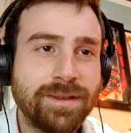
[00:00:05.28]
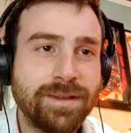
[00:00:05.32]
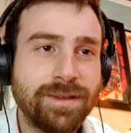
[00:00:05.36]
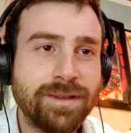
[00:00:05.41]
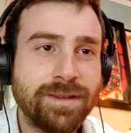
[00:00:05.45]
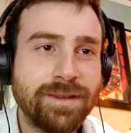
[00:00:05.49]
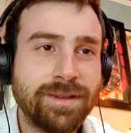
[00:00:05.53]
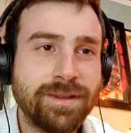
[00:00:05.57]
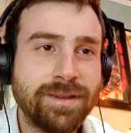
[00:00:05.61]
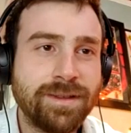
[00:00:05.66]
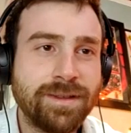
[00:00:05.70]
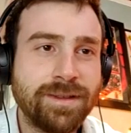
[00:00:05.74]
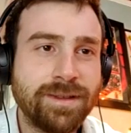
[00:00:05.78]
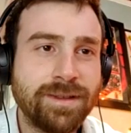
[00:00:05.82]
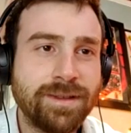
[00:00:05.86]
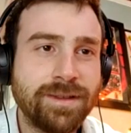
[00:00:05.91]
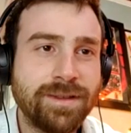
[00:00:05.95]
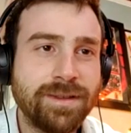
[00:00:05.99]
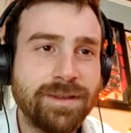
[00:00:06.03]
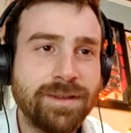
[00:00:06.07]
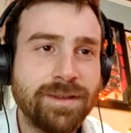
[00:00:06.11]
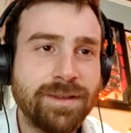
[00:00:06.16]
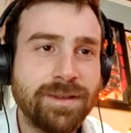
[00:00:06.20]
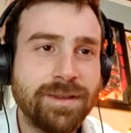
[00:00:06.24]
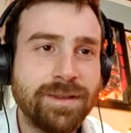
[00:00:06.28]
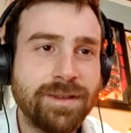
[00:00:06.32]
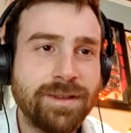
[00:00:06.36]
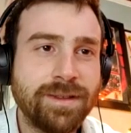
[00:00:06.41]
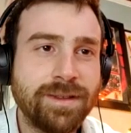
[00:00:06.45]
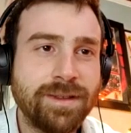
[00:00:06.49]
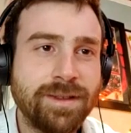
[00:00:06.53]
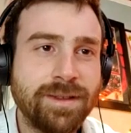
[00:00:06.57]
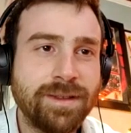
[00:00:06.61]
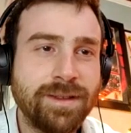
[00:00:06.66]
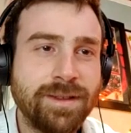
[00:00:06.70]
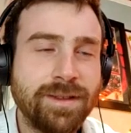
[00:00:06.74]

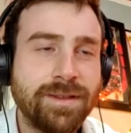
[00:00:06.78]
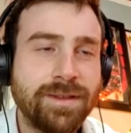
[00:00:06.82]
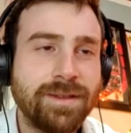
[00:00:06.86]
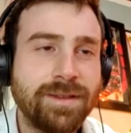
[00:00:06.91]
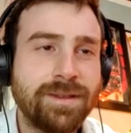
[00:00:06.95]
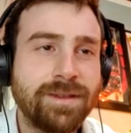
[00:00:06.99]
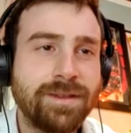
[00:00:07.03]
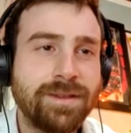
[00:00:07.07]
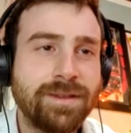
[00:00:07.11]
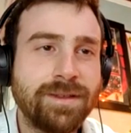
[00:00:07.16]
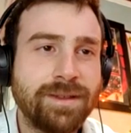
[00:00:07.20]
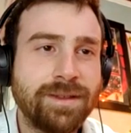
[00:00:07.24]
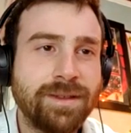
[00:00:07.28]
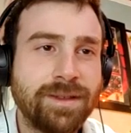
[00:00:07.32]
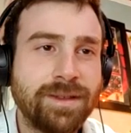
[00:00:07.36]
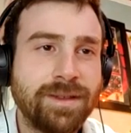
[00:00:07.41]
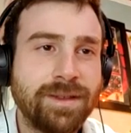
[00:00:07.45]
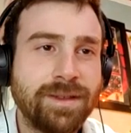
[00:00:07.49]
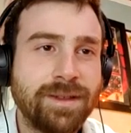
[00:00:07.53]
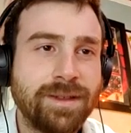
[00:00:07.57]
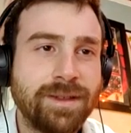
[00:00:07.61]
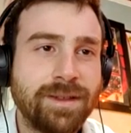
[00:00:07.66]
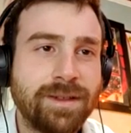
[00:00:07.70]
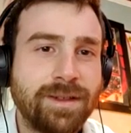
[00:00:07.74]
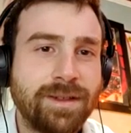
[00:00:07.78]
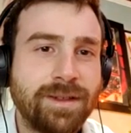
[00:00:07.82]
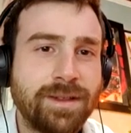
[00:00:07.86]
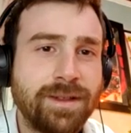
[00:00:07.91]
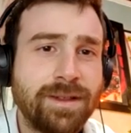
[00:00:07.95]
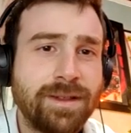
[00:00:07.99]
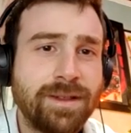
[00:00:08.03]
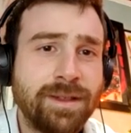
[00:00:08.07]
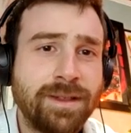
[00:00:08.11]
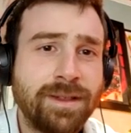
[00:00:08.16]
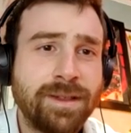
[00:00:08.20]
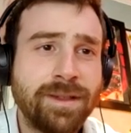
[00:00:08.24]

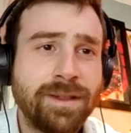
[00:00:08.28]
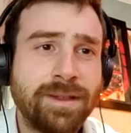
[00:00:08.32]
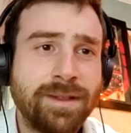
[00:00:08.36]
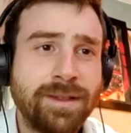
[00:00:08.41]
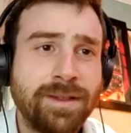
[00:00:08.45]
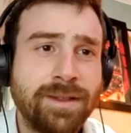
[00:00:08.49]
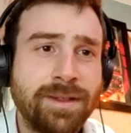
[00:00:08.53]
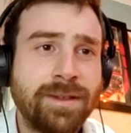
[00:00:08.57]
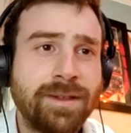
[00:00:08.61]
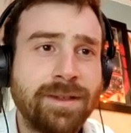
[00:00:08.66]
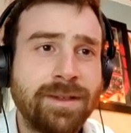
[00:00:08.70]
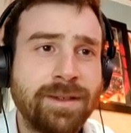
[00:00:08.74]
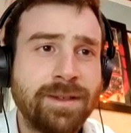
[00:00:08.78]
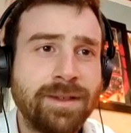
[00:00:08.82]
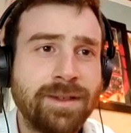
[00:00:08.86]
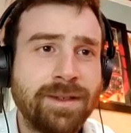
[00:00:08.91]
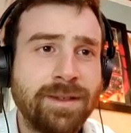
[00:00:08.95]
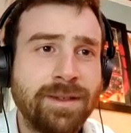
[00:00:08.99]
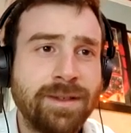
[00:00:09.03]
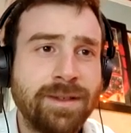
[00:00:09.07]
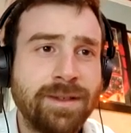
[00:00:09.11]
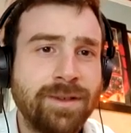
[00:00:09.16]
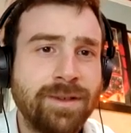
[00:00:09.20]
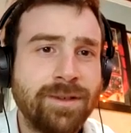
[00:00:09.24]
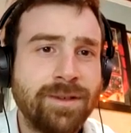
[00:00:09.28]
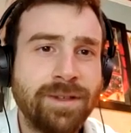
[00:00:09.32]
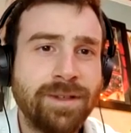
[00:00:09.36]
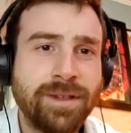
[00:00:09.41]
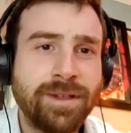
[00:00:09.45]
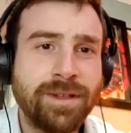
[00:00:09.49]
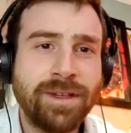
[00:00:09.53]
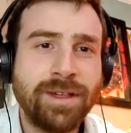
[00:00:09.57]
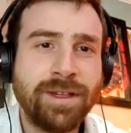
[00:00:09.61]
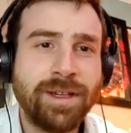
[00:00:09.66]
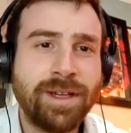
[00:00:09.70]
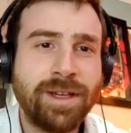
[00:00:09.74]

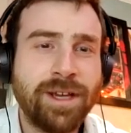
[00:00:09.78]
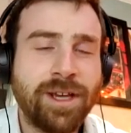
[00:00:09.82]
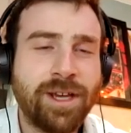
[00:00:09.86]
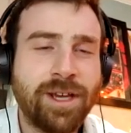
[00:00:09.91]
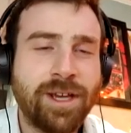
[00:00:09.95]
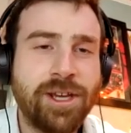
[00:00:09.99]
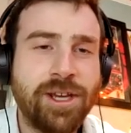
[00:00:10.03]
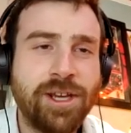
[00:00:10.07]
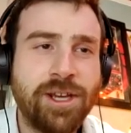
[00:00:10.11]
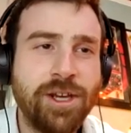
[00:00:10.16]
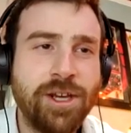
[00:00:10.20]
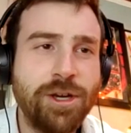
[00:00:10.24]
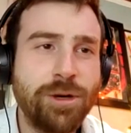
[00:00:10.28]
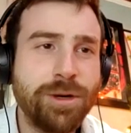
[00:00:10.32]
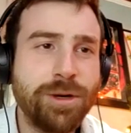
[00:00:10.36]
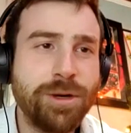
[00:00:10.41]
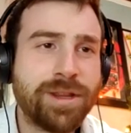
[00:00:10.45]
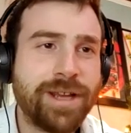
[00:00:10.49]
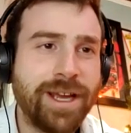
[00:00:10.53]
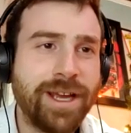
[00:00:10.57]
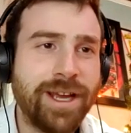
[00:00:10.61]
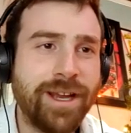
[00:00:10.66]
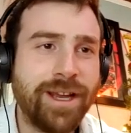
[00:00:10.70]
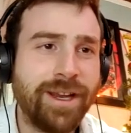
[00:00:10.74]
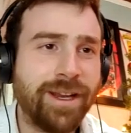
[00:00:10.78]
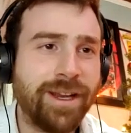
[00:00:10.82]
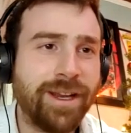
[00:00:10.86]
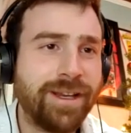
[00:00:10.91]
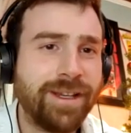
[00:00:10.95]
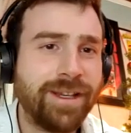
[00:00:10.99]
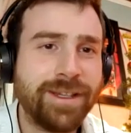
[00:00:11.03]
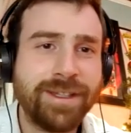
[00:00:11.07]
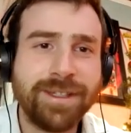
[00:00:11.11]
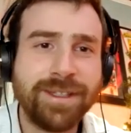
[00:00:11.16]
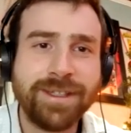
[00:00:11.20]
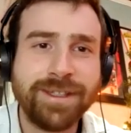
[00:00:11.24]

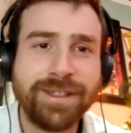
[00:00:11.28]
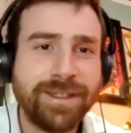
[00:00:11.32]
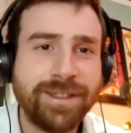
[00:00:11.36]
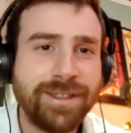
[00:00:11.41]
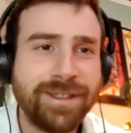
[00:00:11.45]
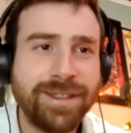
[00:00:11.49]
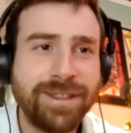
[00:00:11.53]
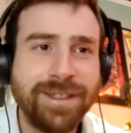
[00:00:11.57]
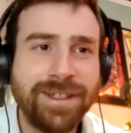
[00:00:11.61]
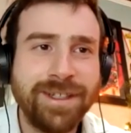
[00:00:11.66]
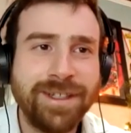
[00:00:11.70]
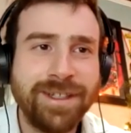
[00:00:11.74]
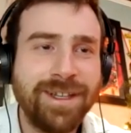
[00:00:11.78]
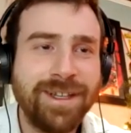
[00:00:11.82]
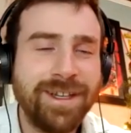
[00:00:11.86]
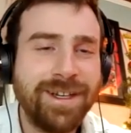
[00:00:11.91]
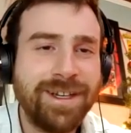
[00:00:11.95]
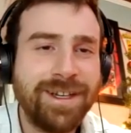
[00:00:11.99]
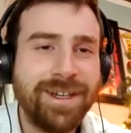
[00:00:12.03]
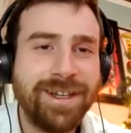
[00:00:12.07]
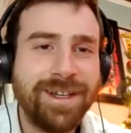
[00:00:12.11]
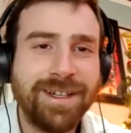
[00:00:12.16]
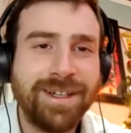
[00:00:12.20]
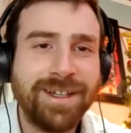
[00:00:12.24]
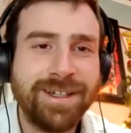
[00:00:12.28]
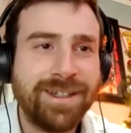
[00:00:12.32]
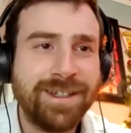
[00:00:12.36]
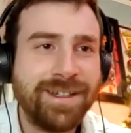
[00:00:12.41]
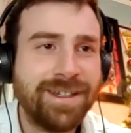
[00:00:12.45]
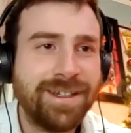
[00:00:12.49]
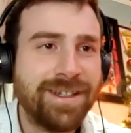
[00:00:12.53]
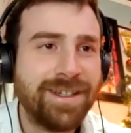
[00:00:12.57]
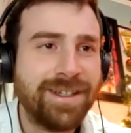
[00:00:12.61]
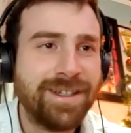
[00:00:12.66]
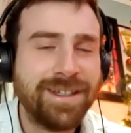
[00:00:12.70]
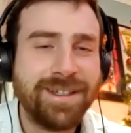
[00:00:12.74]

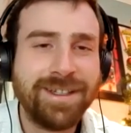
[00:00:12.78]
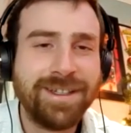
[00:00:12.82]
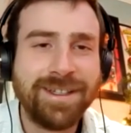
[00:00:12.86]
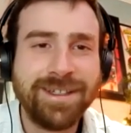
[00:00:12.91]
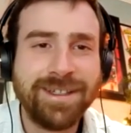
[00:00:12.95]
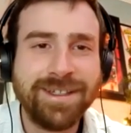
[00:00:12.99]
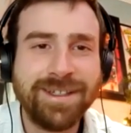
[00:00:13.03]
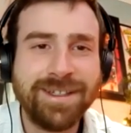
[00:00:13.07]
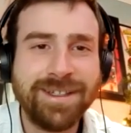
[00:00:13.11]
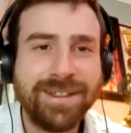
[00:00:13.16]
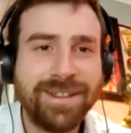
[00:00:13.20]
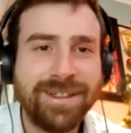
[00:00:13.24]
(silent)